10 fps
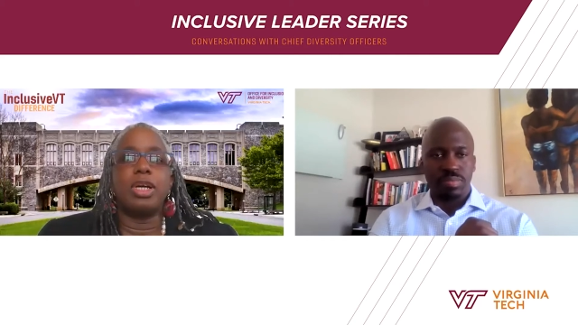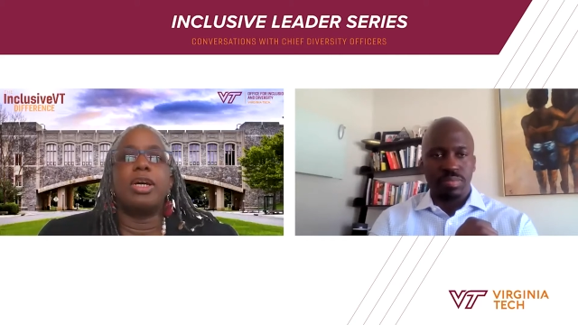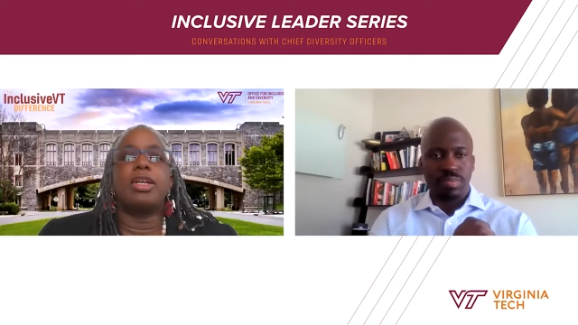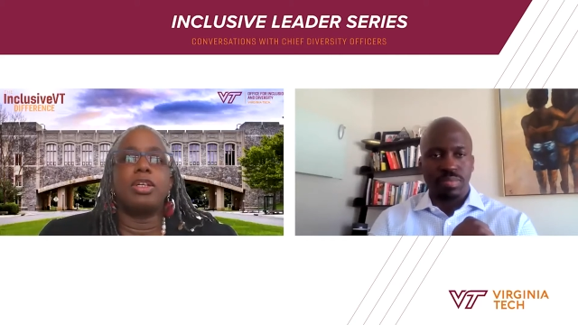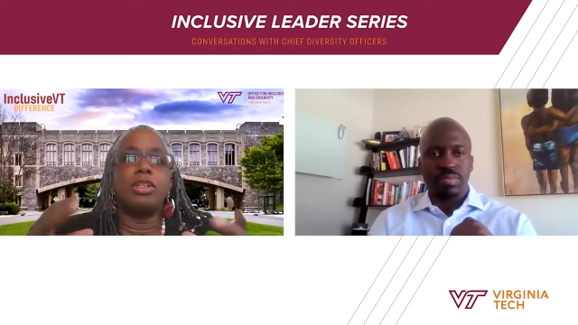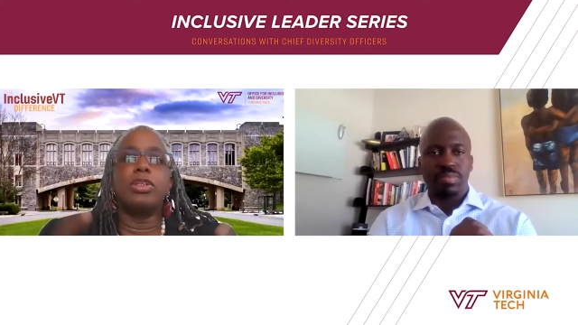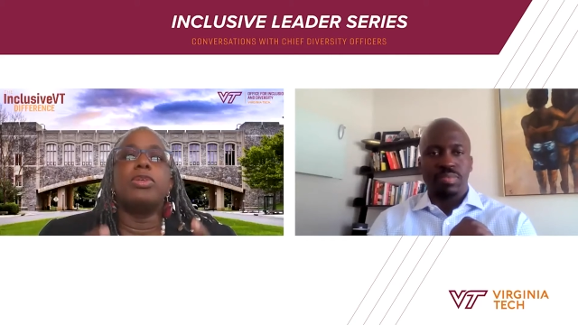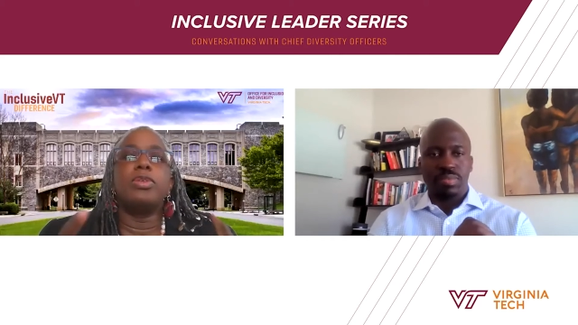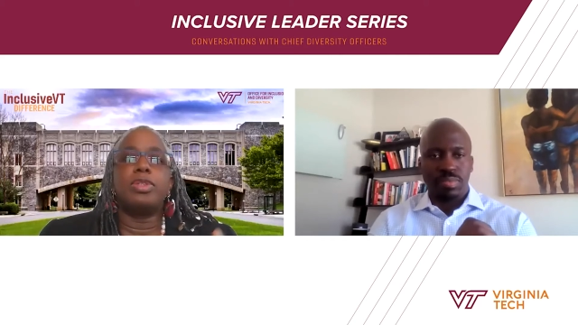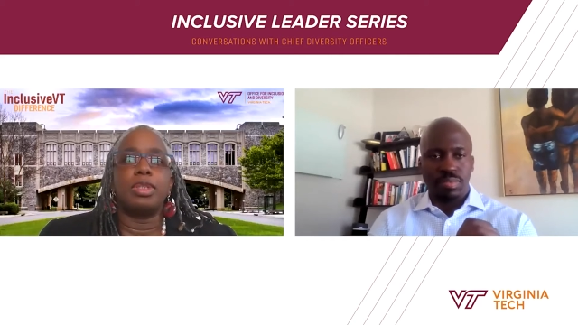Speaker 1: on
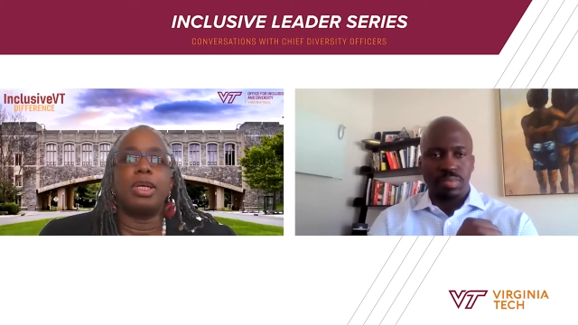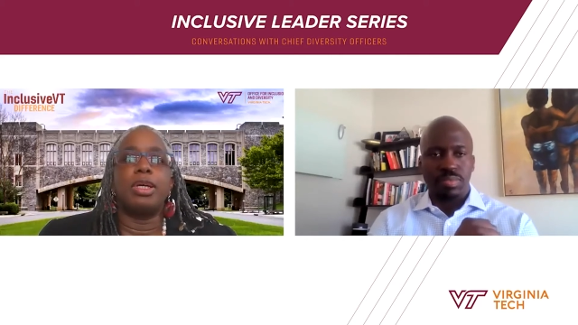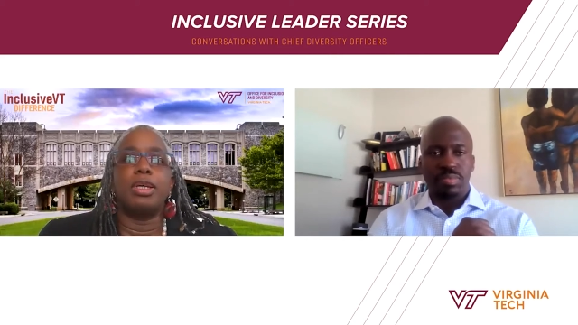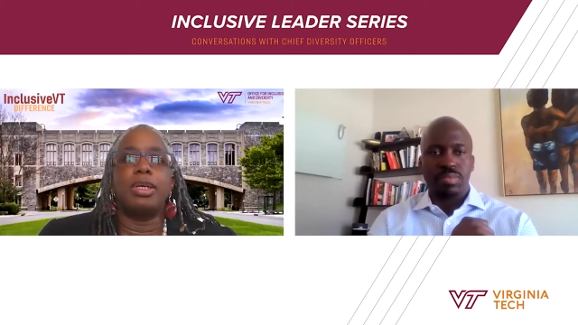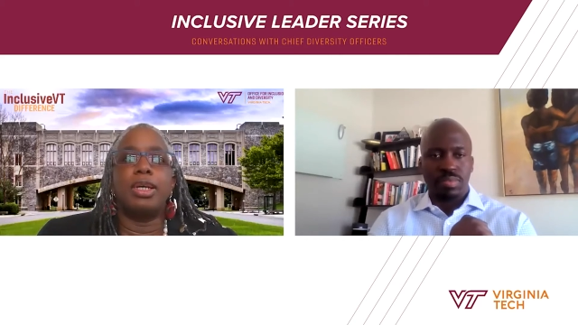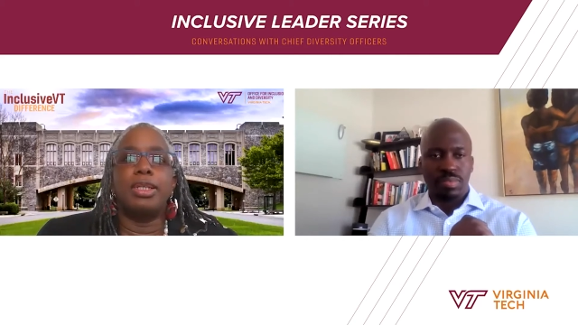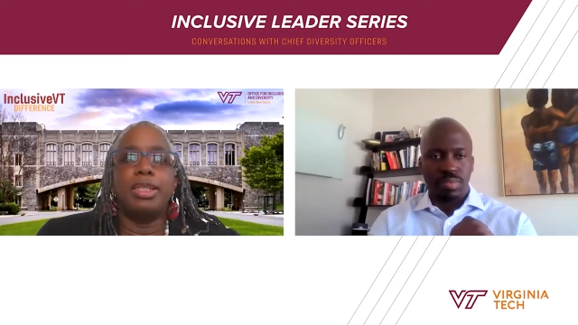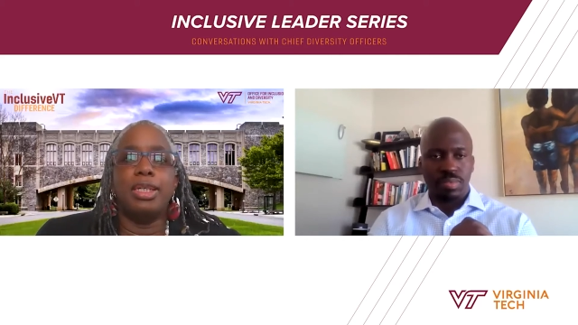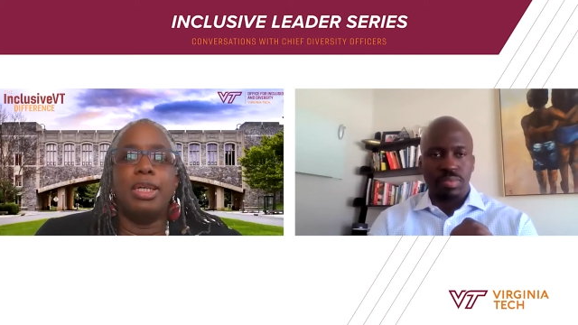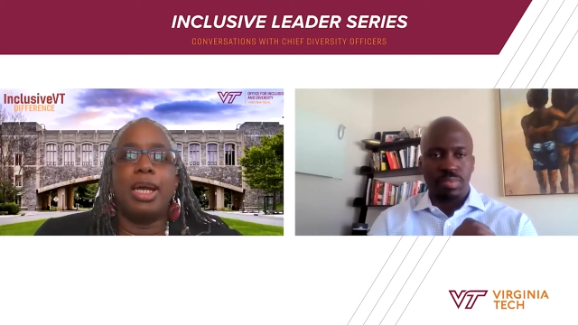includes a
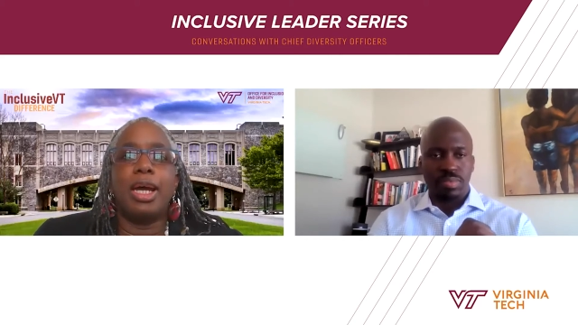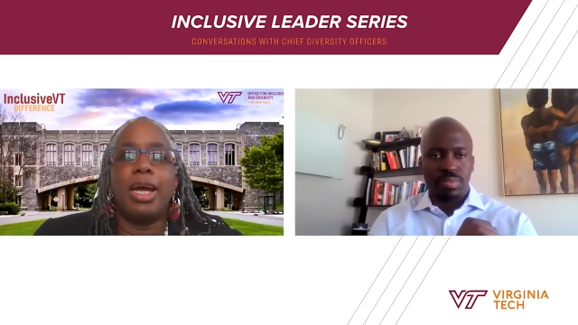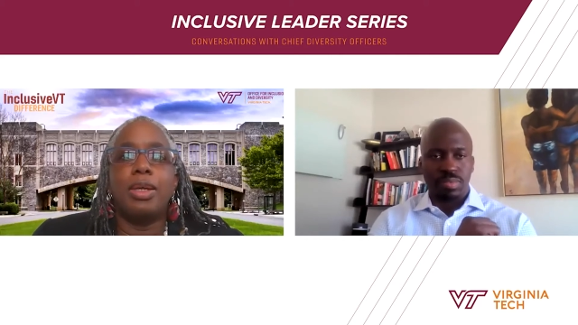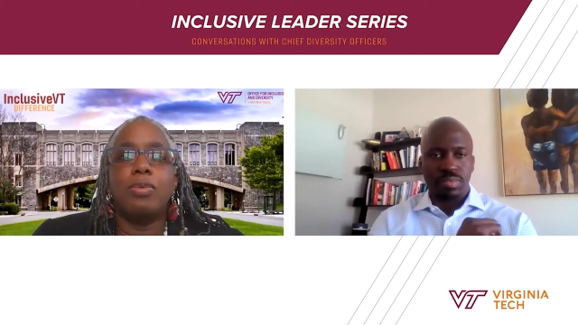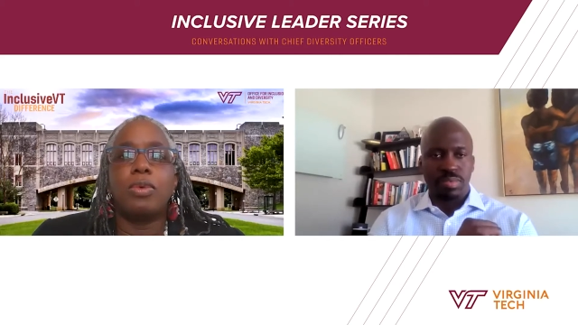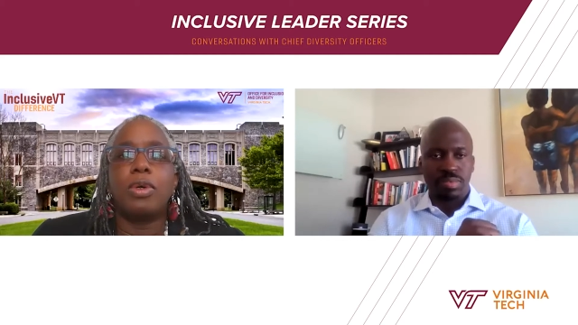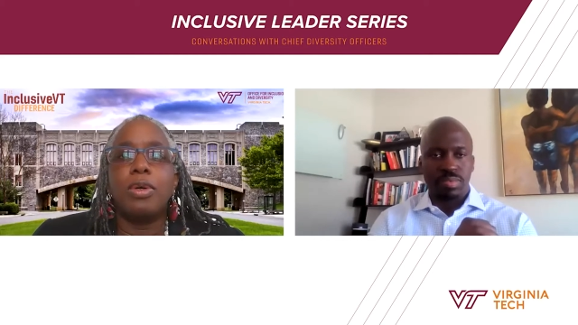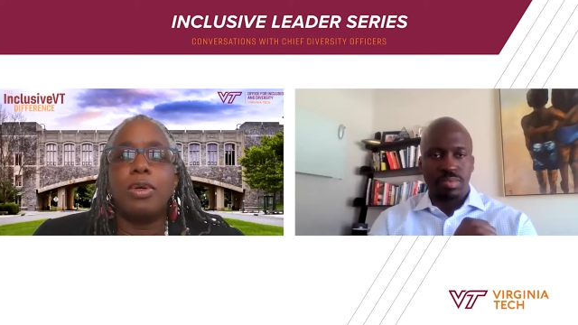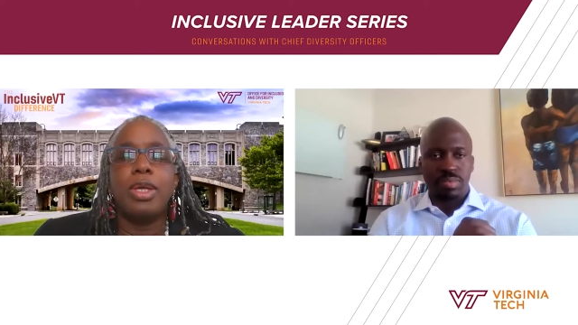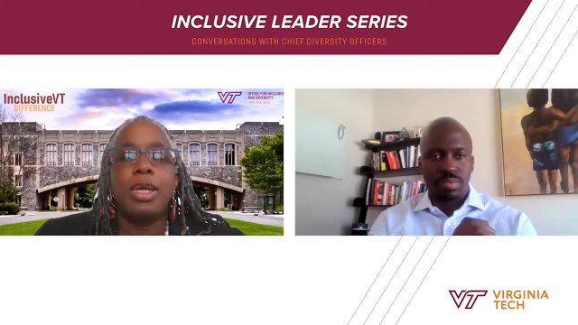dei
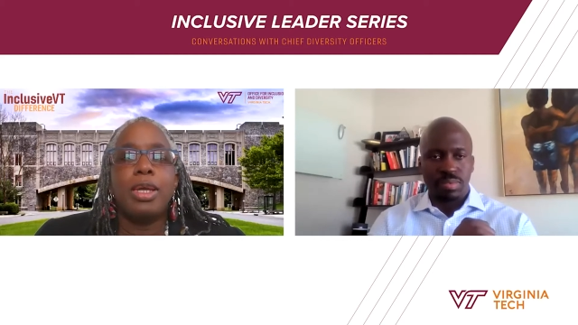role